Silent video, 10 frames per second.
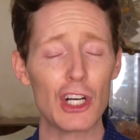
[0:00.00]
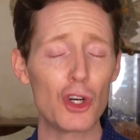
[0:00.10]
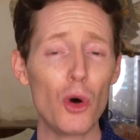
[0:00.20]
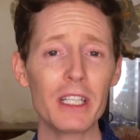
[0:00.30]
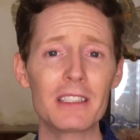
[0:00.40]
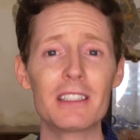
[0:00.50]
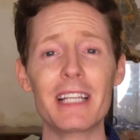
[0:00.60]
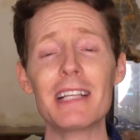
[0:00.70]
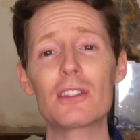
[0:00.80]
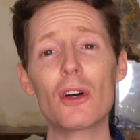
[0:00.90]
According to
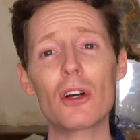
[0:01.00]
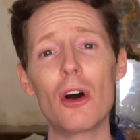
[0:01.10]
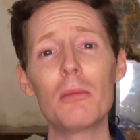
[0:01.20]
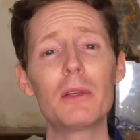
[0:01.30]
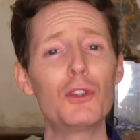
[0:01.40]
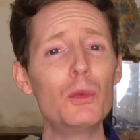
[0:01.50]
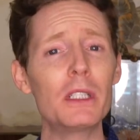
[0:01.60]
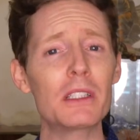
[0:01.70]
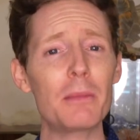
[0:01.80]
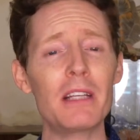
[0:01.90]
Chase.com, if you were
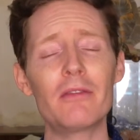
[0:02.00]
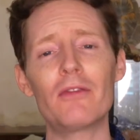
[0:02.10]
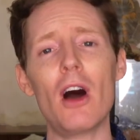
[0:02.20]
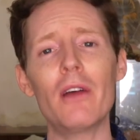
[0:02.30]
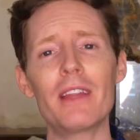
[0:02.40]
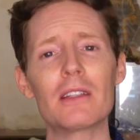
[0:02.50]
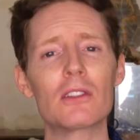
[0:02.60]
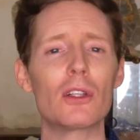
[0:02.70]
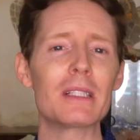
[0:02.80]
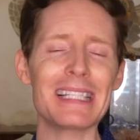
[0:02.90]
to spend
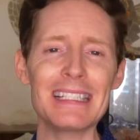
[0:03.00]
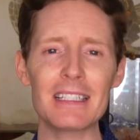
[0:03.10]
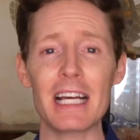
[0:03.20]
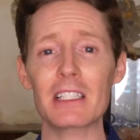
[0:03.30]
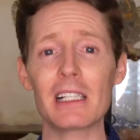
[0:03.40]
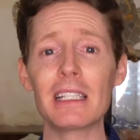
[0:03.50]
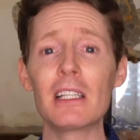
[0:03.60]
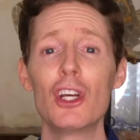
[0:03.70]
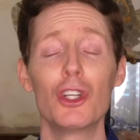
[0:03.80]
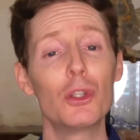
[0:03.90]
$5,000
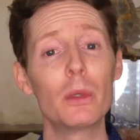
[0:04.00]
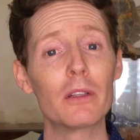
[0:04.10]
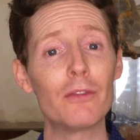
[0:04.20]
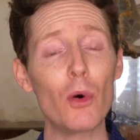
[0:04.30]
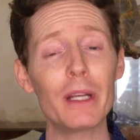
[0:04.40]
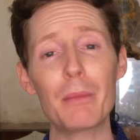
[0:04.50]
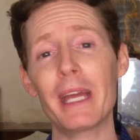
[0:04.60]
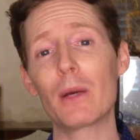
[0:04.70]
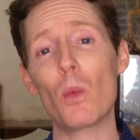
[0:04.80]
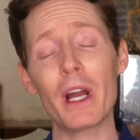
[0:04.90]
internationally, you would avoid
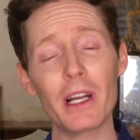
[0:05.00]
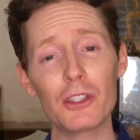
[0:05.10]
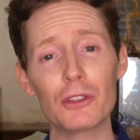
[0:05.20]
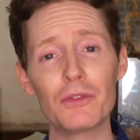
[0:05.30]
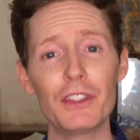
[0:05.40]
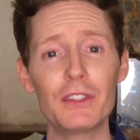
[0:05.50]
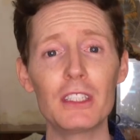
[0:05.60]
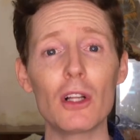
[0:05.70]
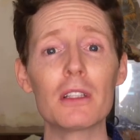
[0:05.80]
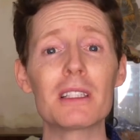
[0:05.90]
paying
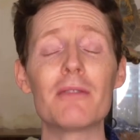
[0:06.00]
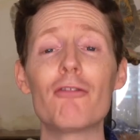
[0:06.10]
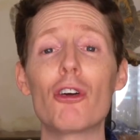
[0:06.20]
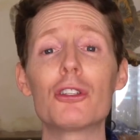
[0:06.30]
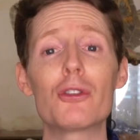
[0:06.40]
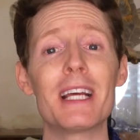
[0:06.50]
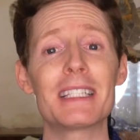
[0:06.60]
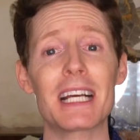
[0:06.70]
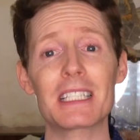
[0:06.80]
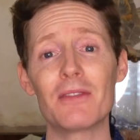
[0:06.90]
$150 in foreign
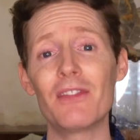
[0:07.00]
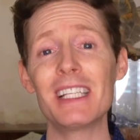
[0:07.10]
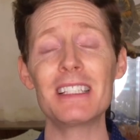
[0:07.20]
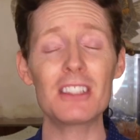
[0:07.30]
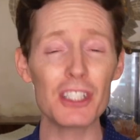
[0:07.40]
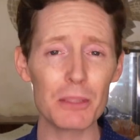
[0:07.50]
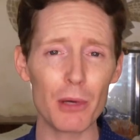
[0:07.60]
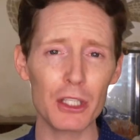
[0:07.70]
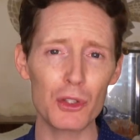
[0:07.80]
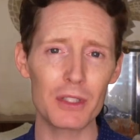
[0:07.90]
transaction fees just
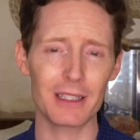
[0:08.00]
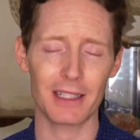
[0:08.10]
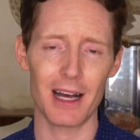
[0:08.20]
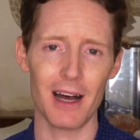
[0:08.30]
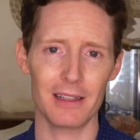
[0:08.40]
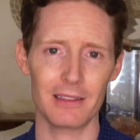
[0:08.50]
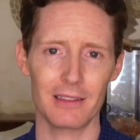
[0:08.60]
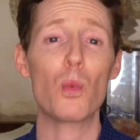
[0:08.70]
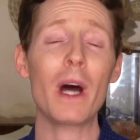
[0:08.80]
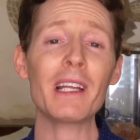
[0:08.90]
by using the card.
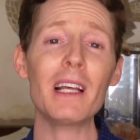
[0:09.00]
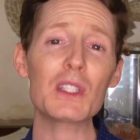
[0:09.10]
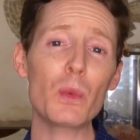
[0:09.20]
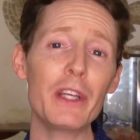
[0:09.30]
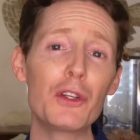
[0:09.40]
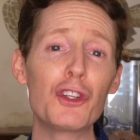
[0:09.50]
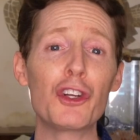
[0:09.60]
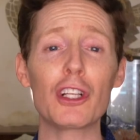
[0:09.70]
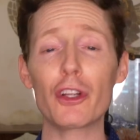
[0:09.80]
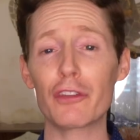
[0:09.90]
One last way you can
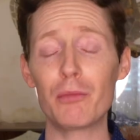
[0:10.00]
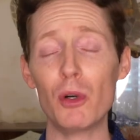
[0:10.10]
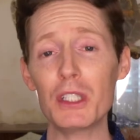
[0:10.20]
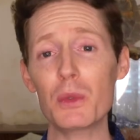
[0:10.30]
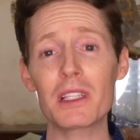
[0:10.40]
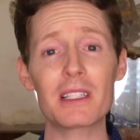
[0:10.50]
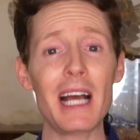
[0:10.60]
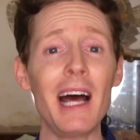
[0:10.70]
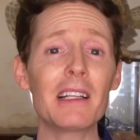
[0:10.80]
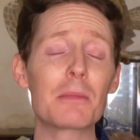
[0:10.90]
earn a lot of points with this
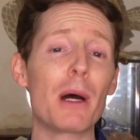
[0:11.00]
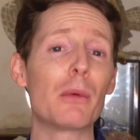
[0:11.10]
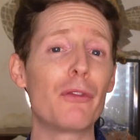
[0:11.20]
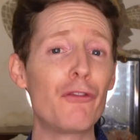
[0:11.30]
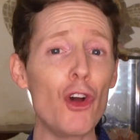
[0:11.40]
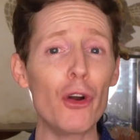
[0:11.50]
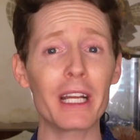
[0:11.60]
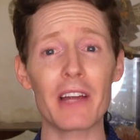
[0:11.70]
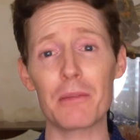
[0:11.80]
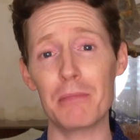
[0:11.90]
card is by
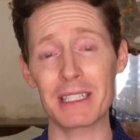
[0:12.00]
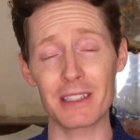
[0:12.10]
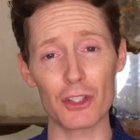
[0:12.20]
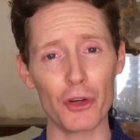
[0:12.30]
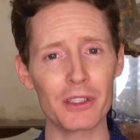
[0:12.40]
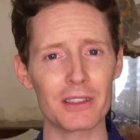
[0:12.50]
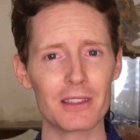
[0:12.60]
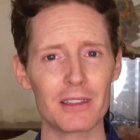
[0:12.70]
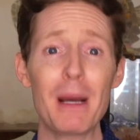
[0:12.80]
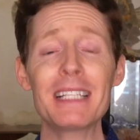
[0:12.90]
referring other business
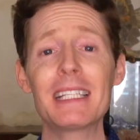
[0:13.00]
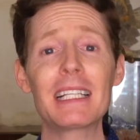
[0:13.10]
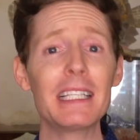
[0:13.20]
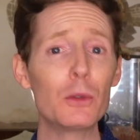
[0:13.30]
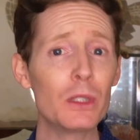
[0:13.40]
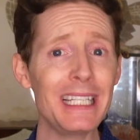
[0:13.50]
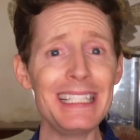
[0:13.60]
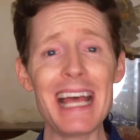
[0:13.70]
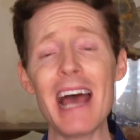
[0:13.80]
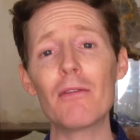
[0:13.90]
owners. Basically, you will
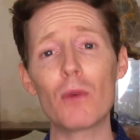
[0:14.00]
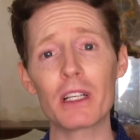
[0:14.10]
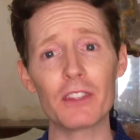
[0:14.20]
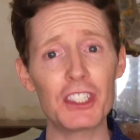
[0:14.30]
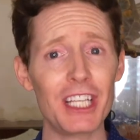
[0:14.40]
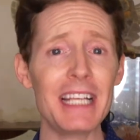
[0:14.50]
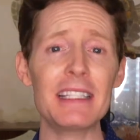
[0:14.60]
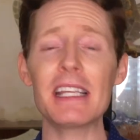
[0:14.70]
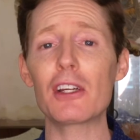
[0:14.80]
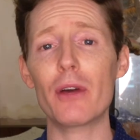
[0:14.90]
need to have one of the
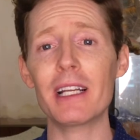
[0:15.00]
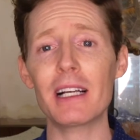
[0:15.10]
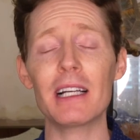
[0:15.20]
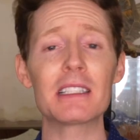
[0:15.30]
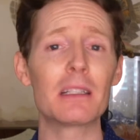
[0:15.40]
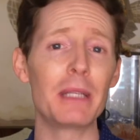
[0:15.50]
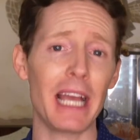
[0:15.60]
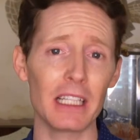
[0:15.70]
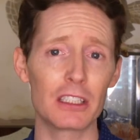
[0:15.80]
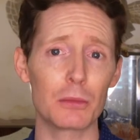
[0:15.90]
Chase Ink credit cards to be
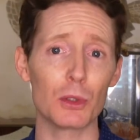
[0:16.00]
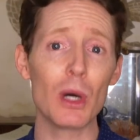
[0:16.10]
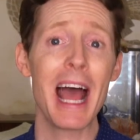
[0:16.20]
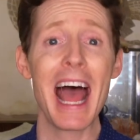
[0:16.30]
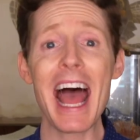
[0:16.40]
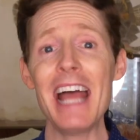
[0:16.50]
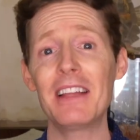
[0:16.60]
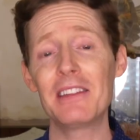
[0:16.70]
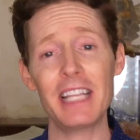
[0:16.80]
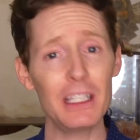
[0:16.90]
eligible,
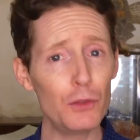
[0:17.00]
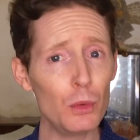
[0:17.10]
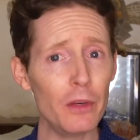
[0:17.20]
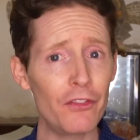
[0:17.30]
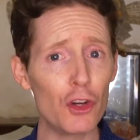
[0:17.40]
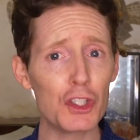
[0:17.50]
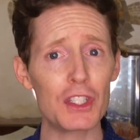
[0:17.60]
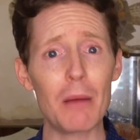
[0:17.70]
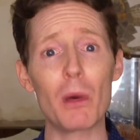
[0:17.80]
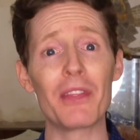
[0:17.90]
and then if you refer
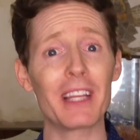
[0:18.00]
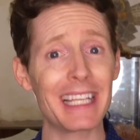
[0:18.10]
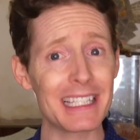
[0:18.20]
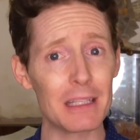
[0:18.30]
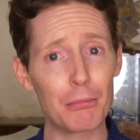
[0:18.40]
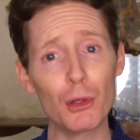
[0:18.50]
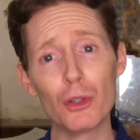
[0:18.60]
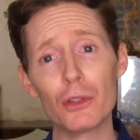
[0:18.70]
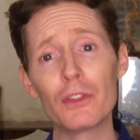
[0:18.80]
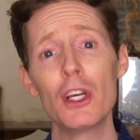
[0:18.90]
someone that gets
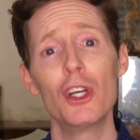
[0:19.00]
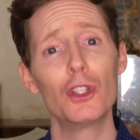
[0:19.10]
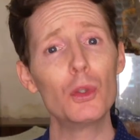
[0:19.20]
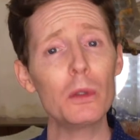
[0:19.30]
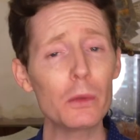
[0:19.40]
approved, you will